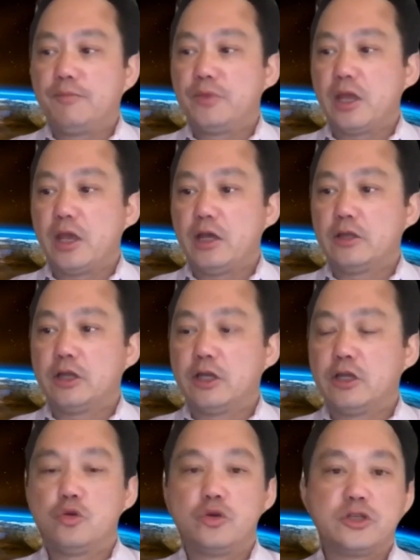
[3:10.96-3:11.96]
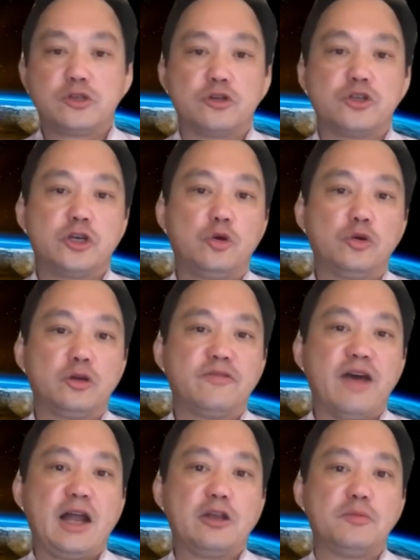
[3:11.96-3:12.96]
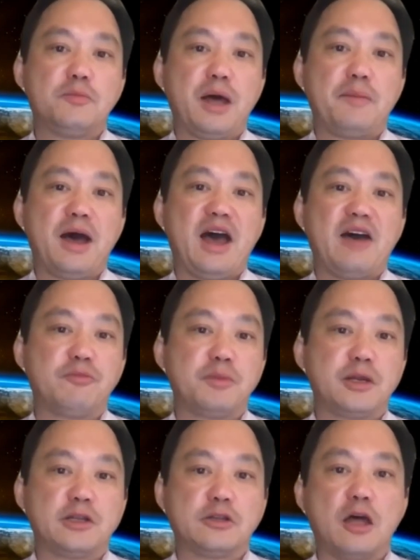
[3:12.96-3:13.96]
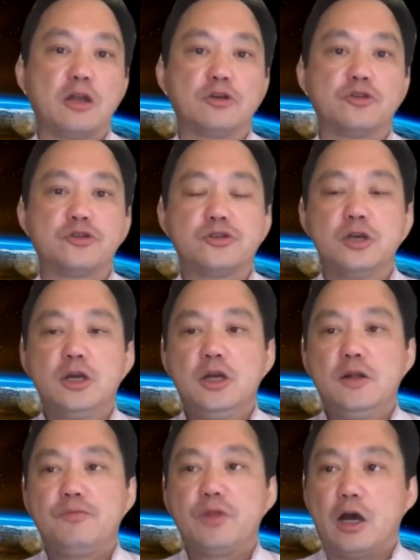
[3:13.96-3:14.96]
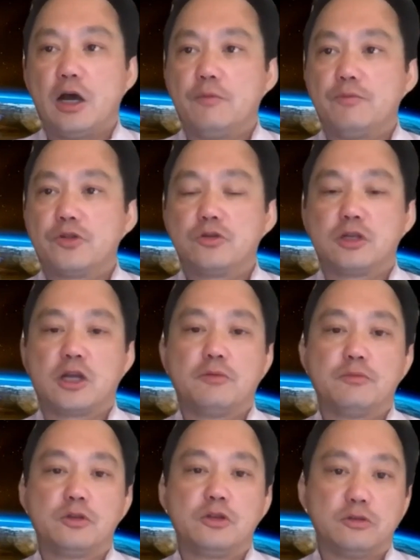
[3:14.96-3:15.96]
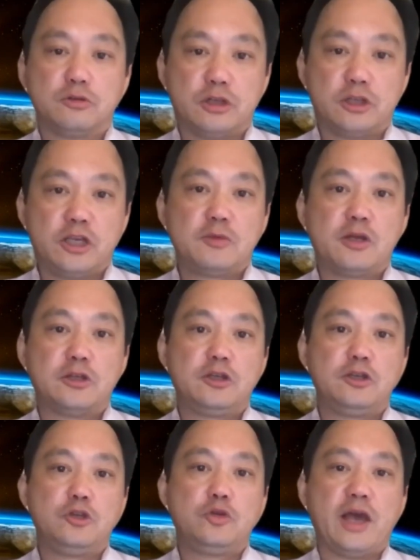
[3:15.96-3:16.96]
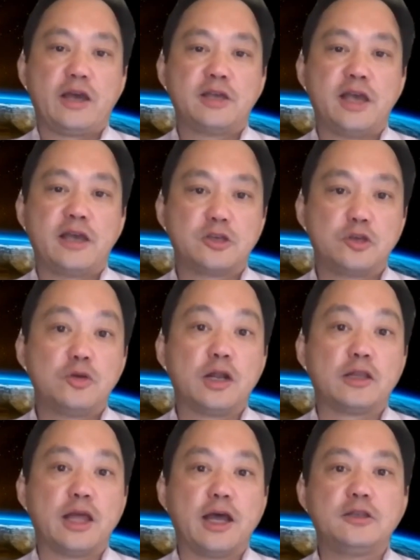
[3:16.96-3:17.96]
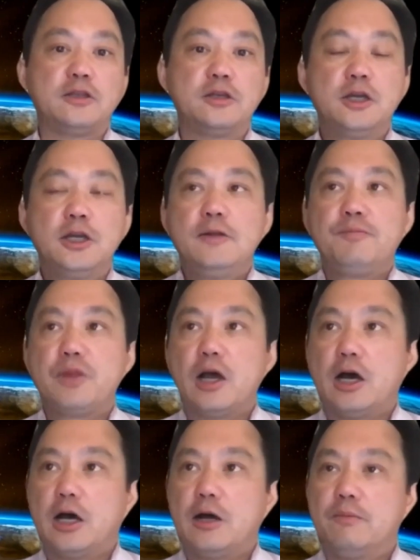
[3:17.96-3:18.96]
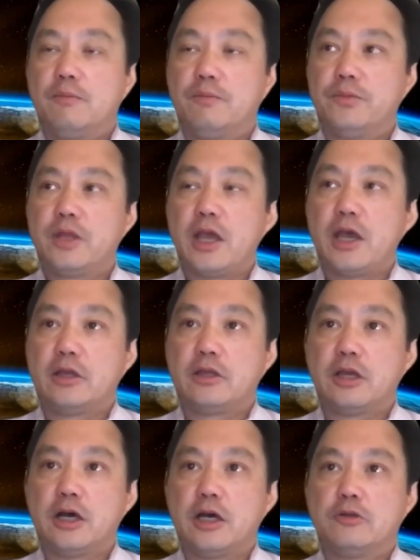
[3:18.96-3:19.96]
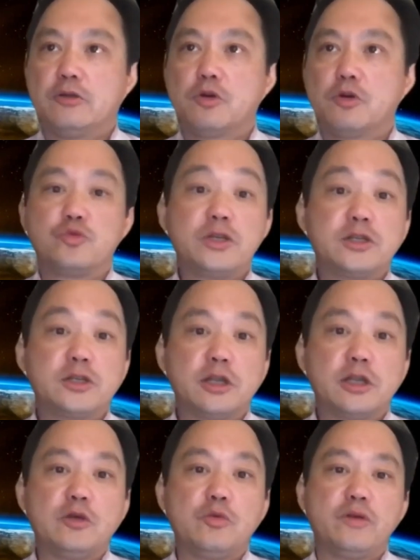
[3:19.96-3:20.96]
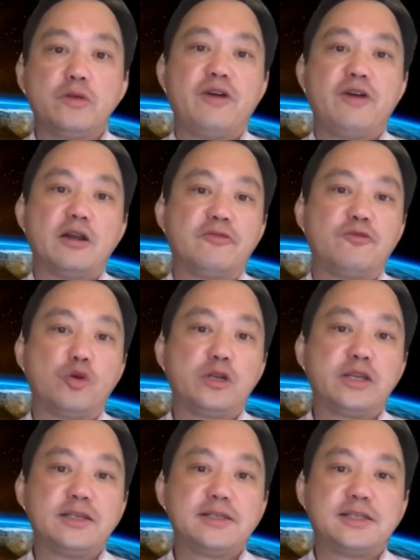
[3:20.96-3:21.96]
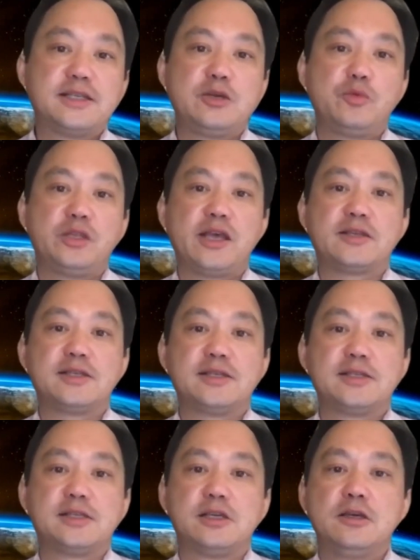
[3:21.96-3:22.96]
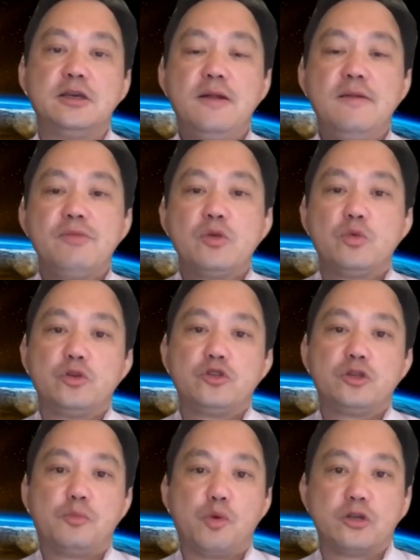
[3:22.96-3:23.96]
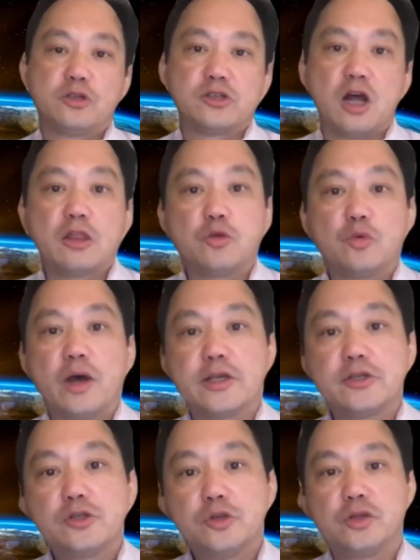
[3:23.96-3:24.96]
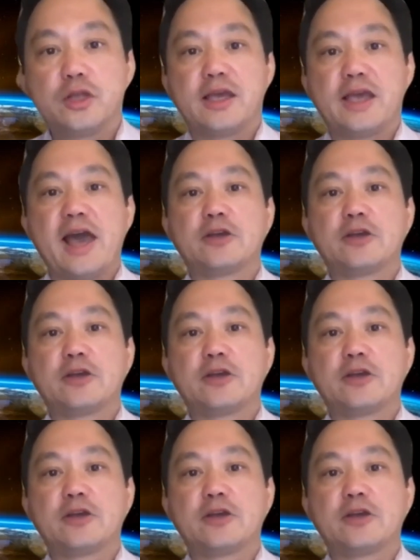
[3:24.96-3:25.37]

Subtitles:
and increase our shareholder value by about $500,000. So the team continues to execute on that. And most recently, we filed a 14C with the SEC, which the board is authorized to take